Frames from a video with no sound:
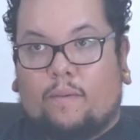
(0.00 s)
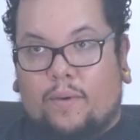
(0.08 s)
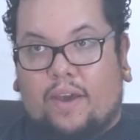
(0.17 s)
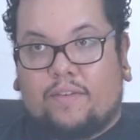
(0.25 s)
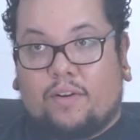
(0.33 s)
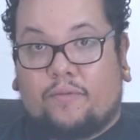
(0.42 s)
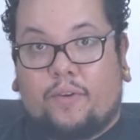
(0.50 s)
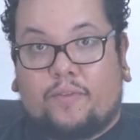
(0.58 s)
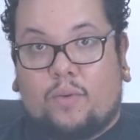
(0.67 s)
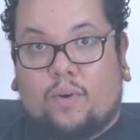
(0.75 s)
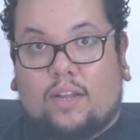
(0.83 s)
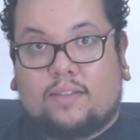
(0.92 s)
We have it on
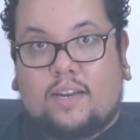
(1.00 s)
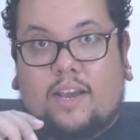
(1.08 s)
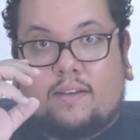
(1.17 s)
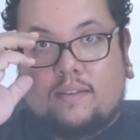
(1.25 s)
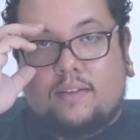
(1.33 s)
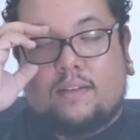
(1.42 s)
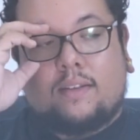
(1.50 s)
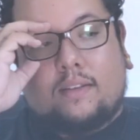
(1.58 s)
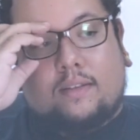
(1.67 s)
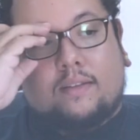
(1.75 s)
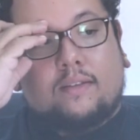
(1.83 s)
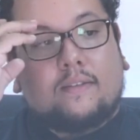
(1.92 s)
50 watts now
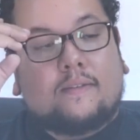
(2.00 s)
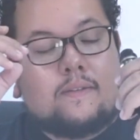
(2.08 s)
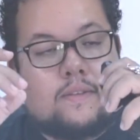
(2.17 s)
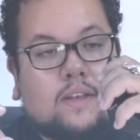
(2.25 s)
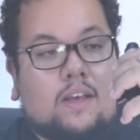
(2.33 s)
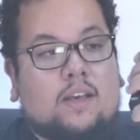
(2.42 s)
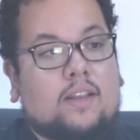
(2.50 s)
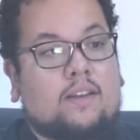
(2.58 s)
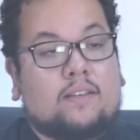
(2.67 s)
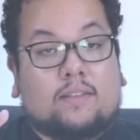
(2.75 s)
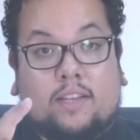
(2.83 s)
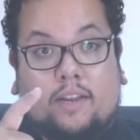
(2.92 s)

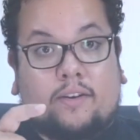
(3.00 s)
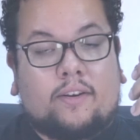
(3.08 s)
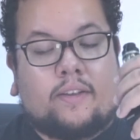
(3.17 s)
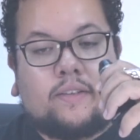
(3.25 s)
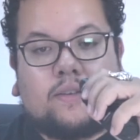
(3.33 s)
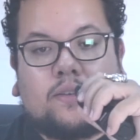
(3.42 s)
on standard.